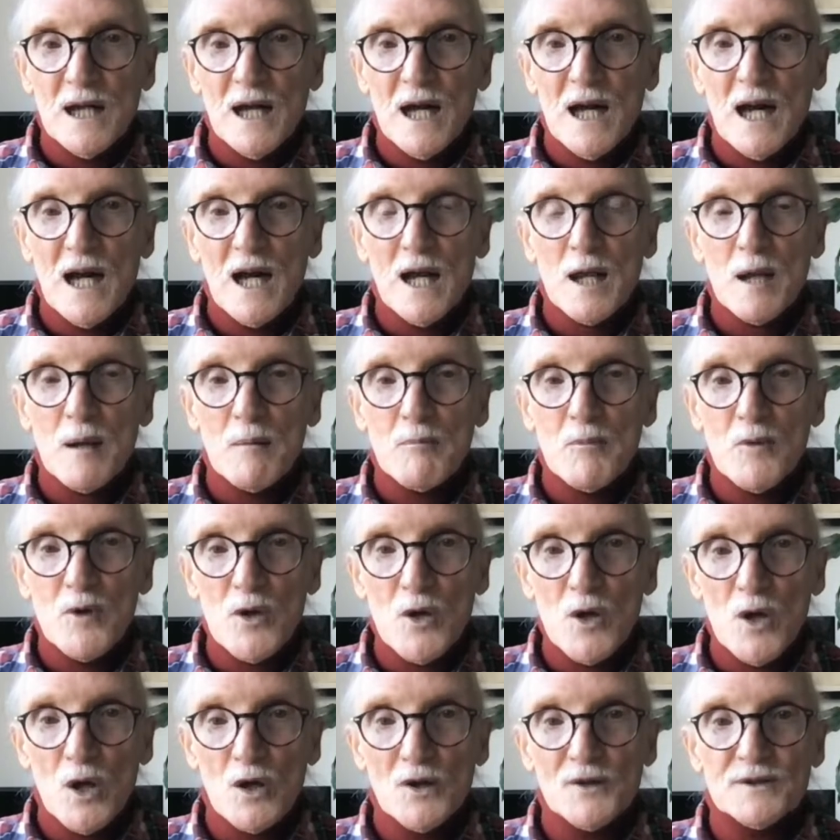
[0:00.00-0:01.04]
I am
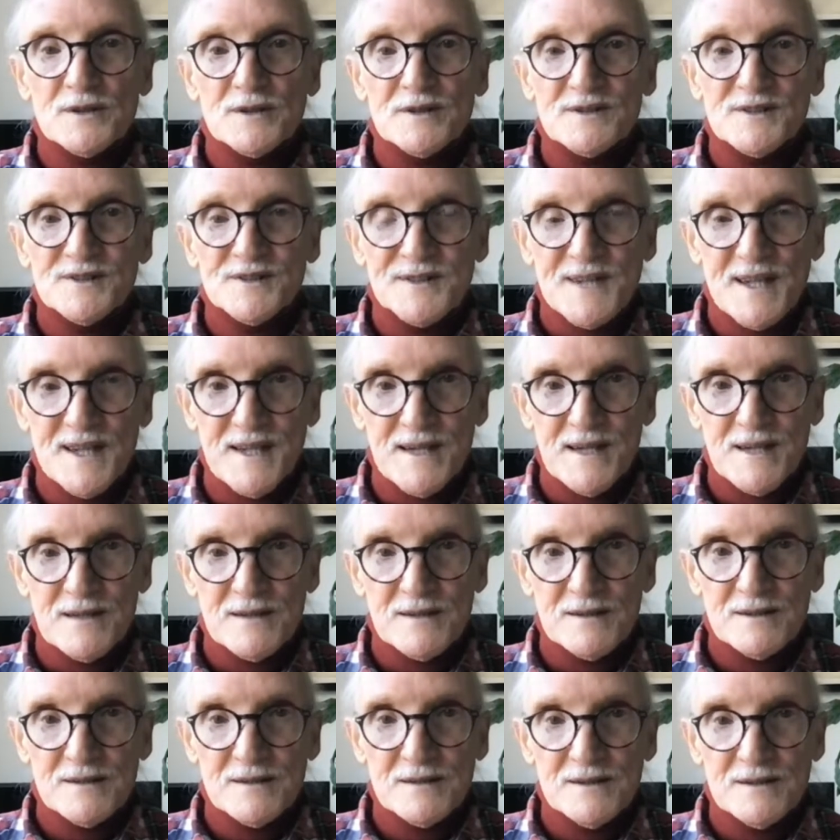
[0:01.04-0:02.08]
not saying
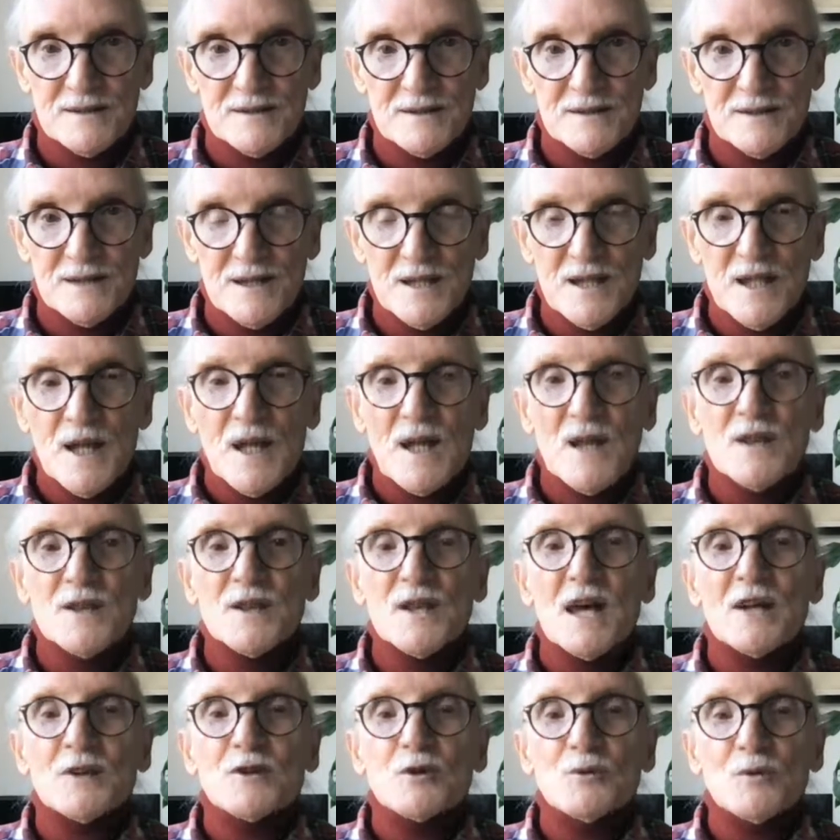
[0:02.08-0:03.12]

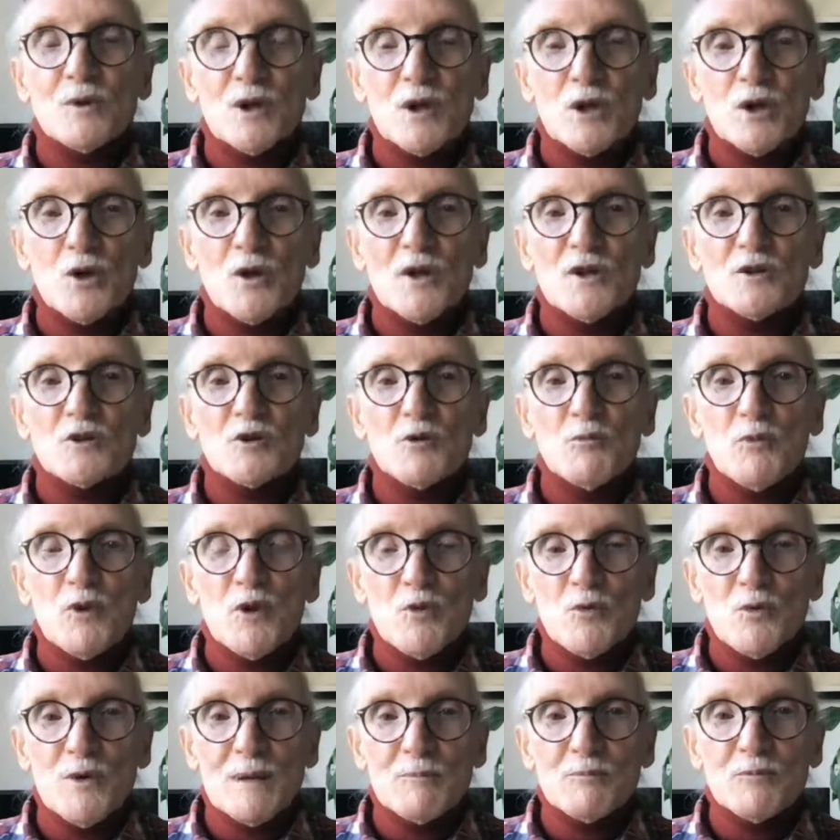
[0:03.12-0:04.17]
that you are going to be
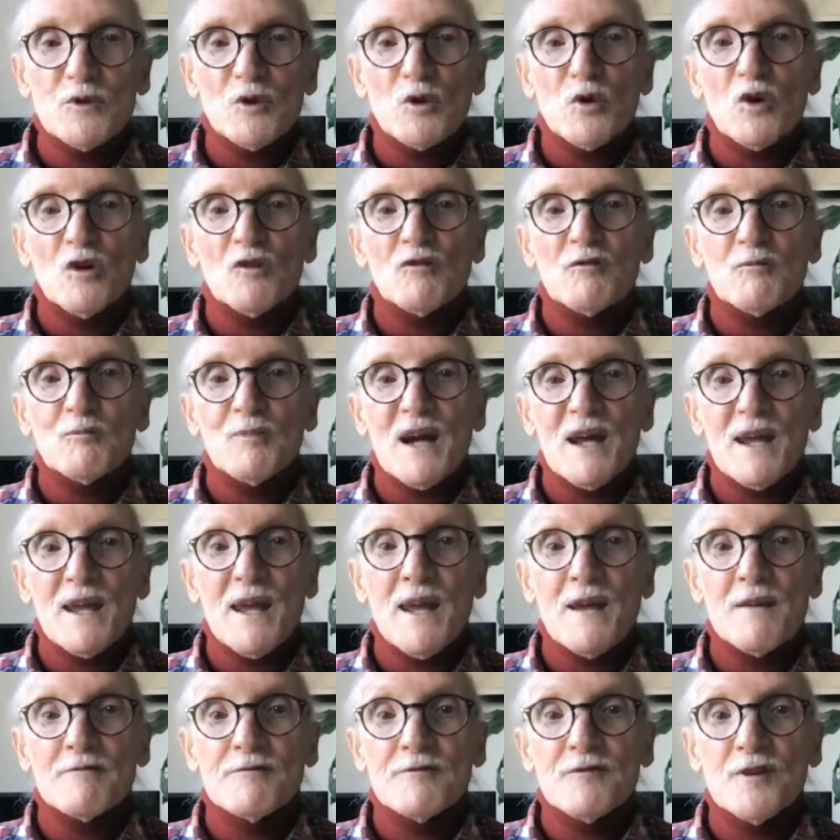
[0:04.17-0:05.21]
ripped off by
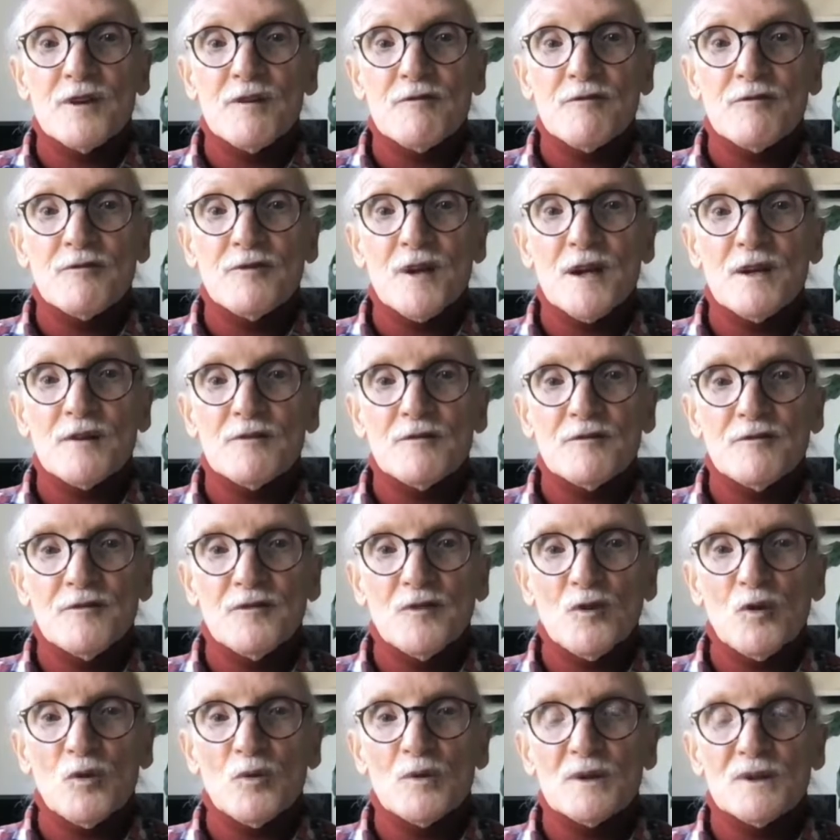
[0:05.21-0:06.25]
every freight
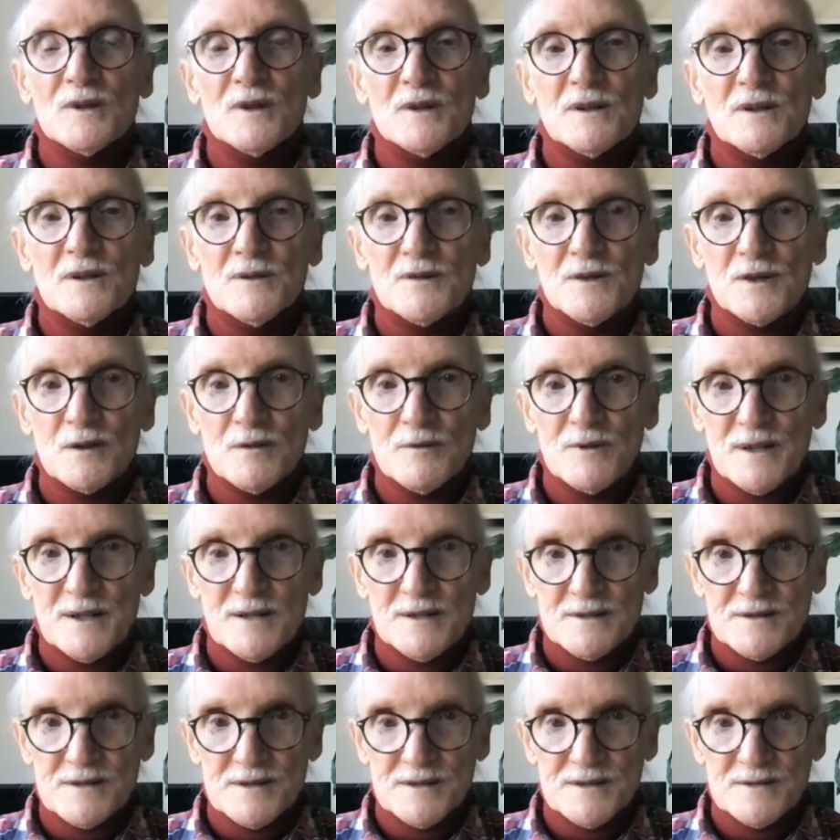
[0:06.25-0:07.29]
forwarder there
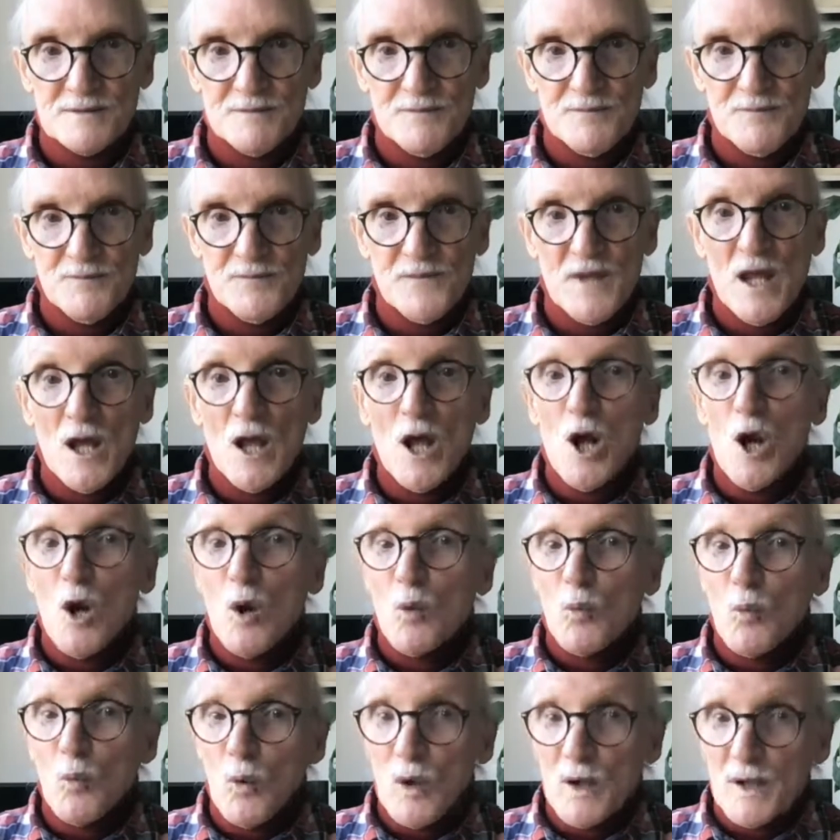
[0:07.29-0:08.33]
is.
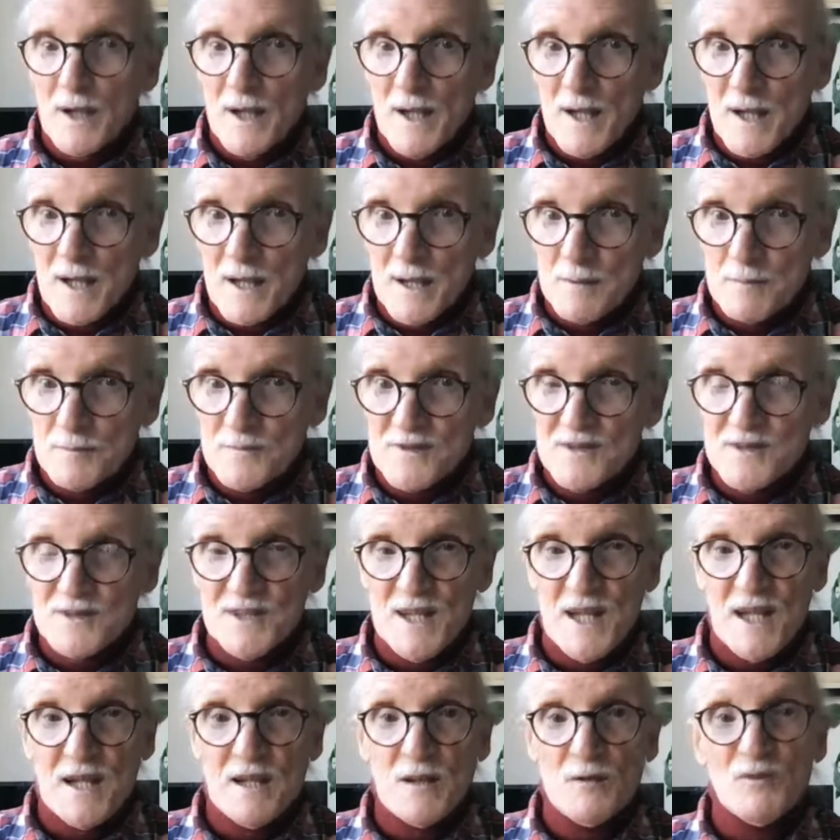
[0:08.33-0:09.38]
What I am
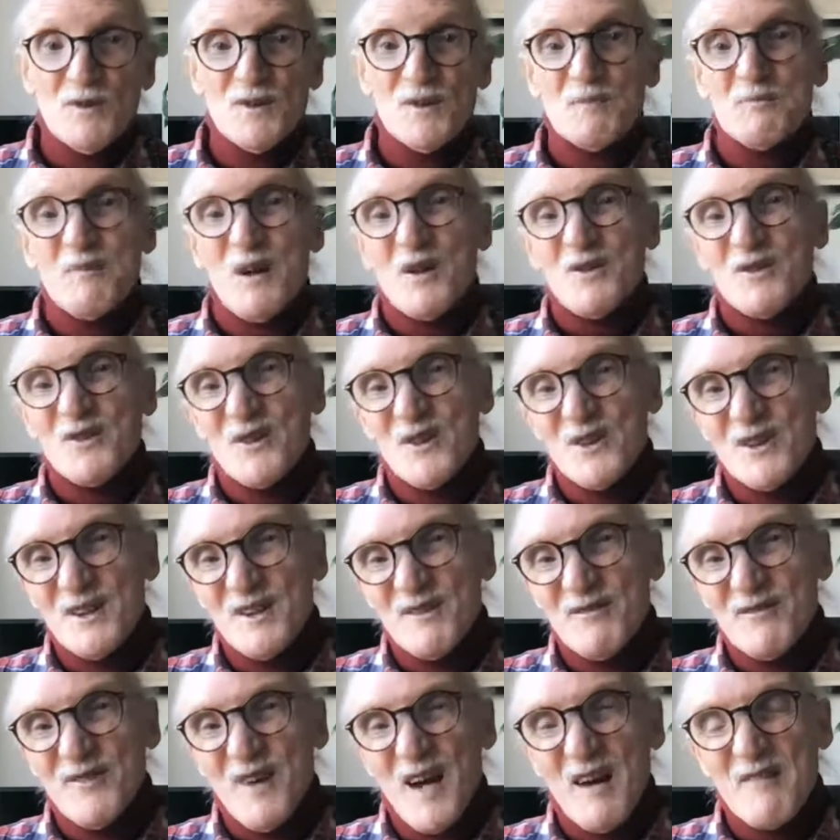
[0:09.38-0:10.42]
saying, with about
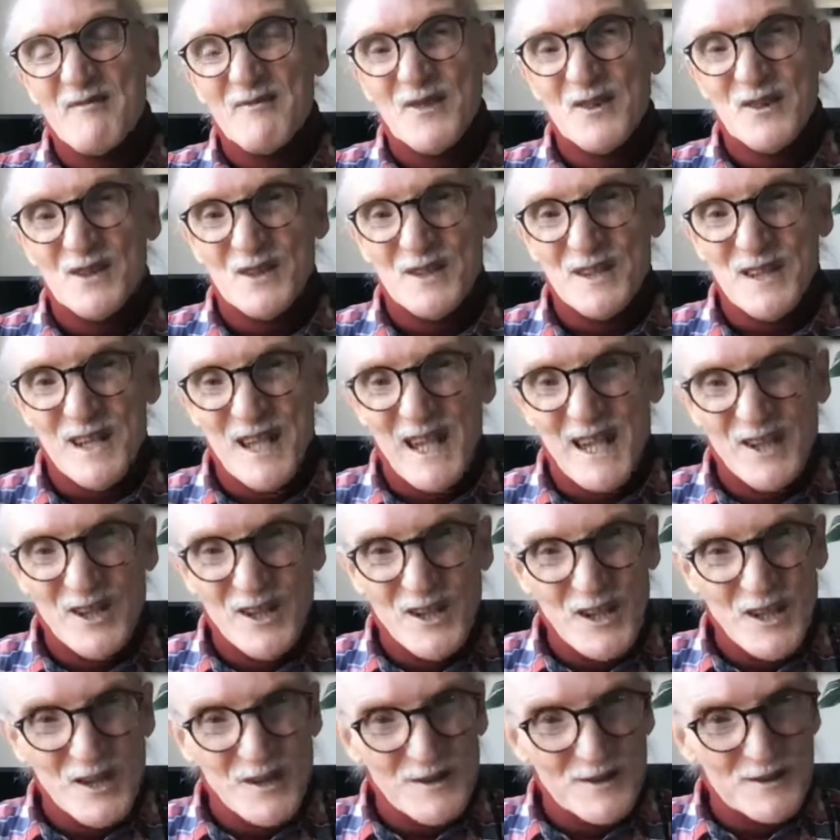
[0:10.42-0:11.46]
35, 38
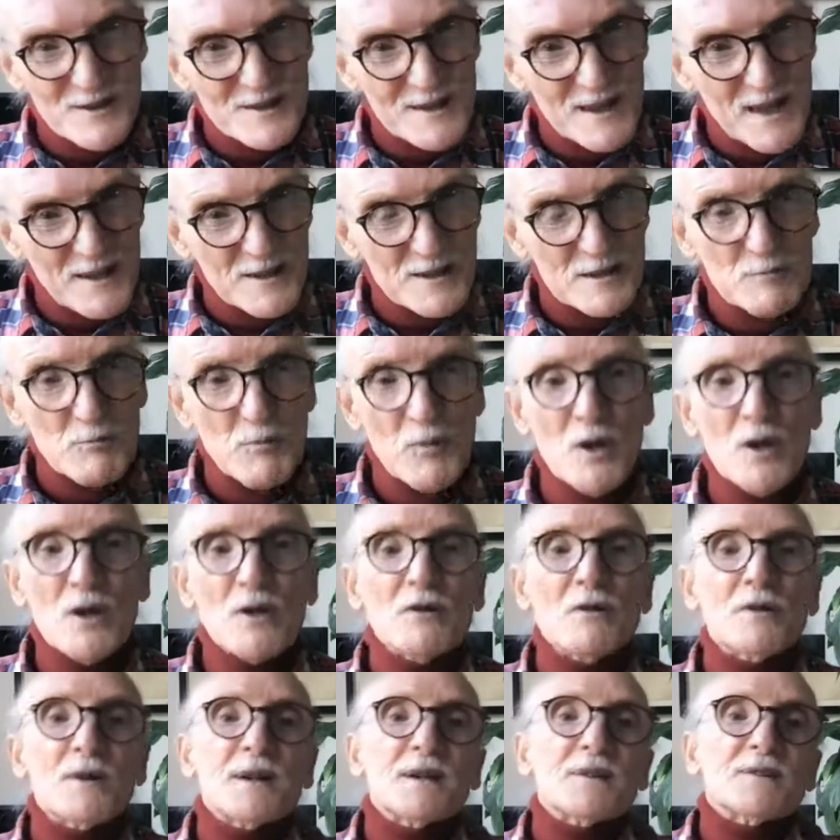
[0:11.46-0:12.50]
years
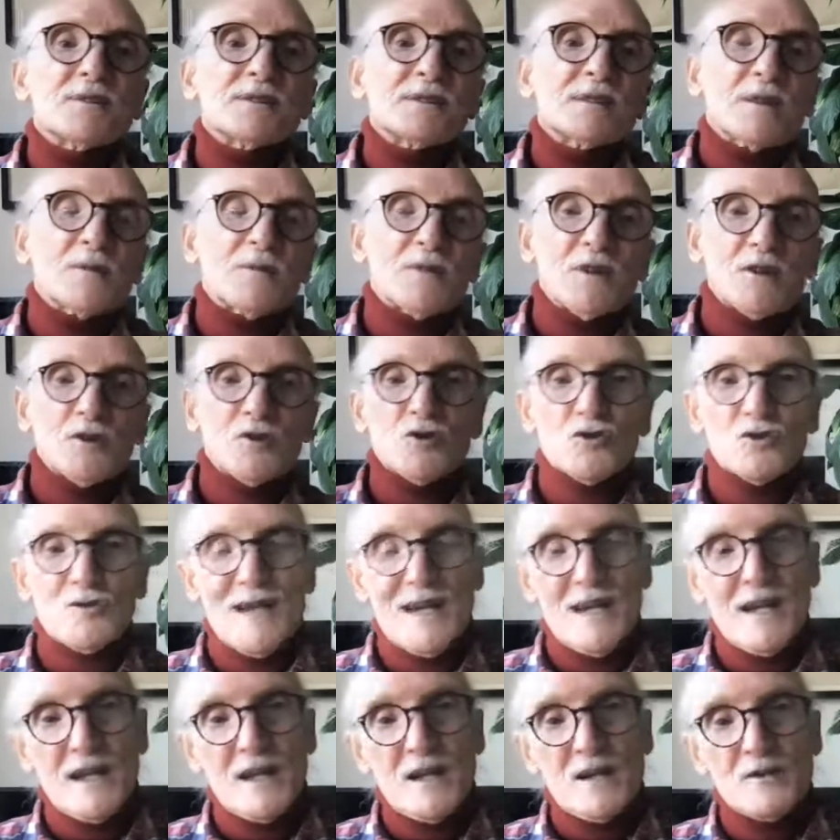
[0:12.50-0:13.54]
experience in the
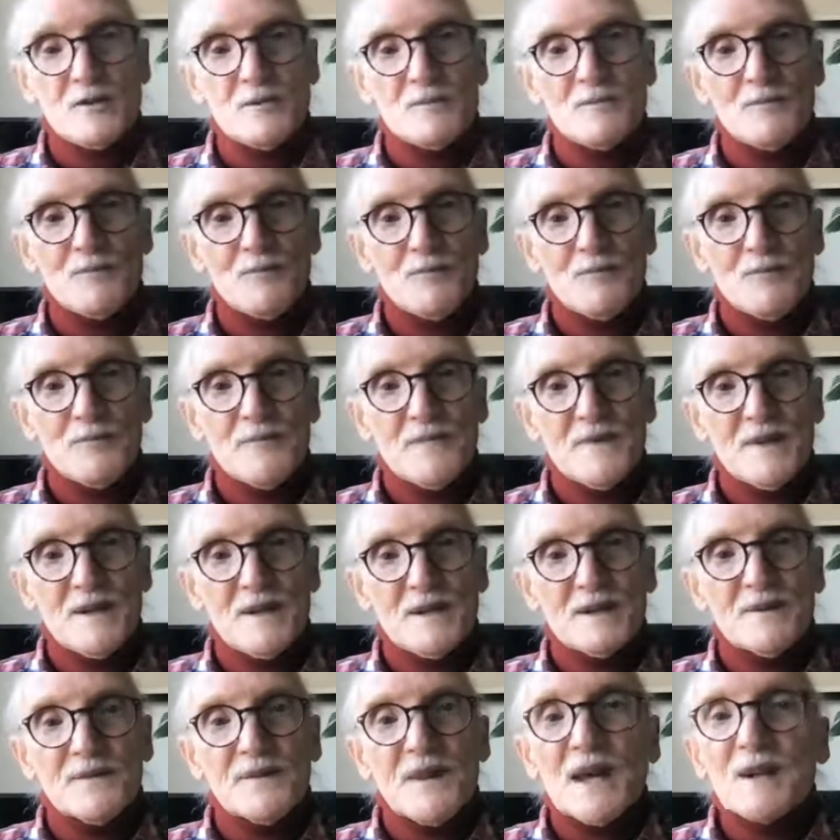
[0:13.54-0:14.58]
trade,
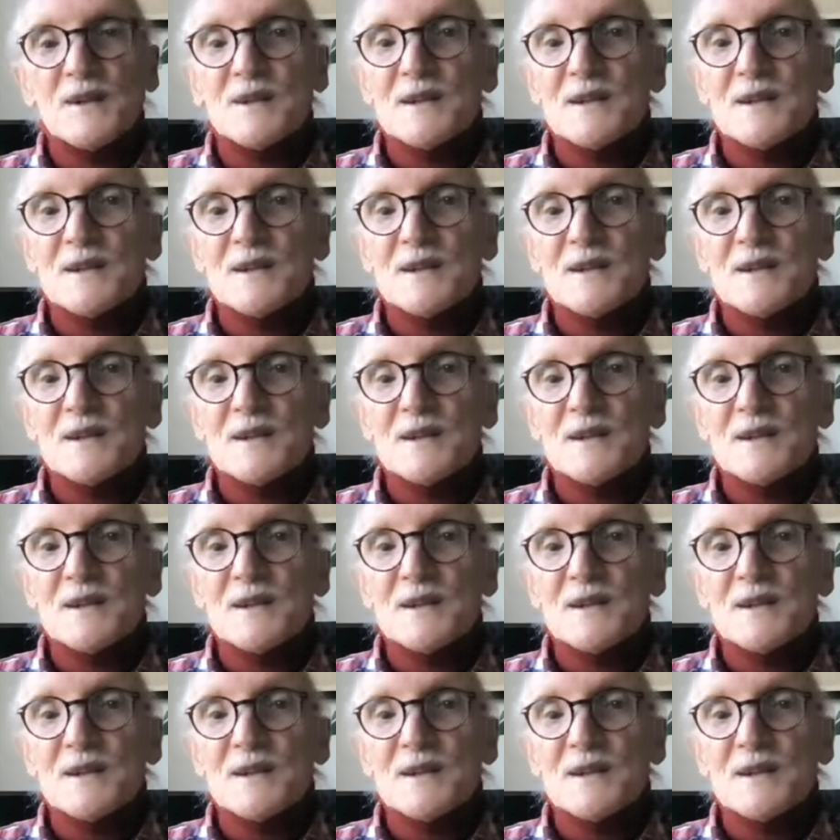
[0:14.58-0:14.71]
that